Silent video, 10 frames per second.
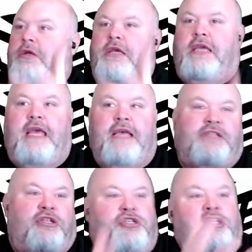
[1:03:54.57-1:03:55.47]
He has
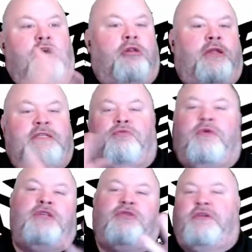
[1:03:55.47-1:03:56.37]
to juggle his
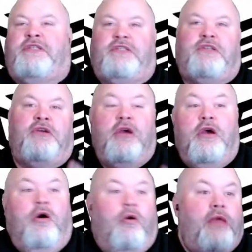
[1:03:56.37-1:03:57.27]
resources.
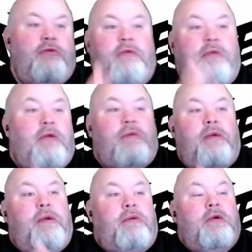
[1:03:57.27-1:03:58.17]
Oh, wait, wait, wait, wait,
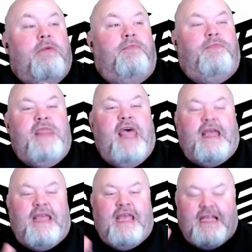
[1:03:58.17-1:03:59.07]
wait, wait.
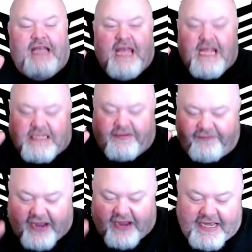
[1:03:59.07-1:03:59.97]
That his, his
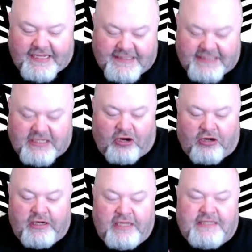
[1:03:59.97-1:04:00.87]
finances
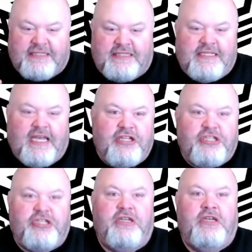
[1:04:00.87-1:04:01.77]
are in
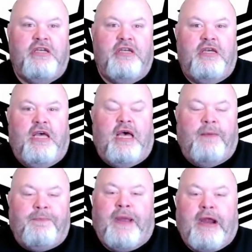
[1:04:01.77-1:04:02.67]
such
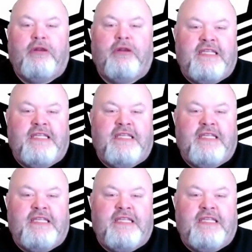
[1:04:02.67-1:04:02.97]
a perilous